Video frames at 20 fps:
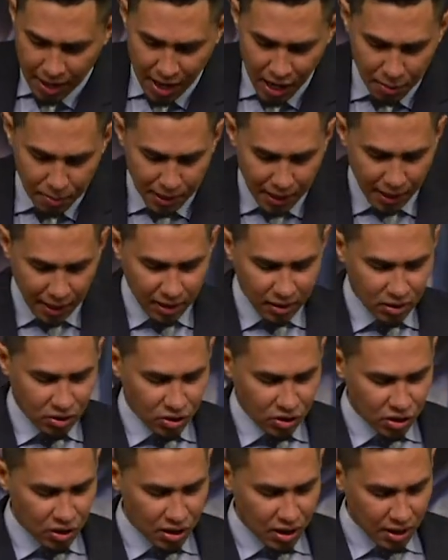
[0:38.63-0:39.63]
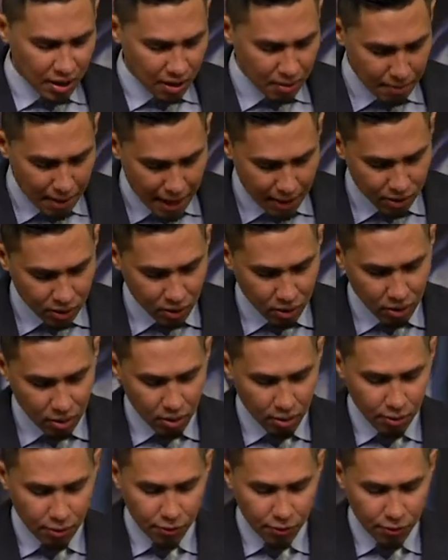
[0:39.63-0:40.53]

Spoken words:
And it begins in Matthew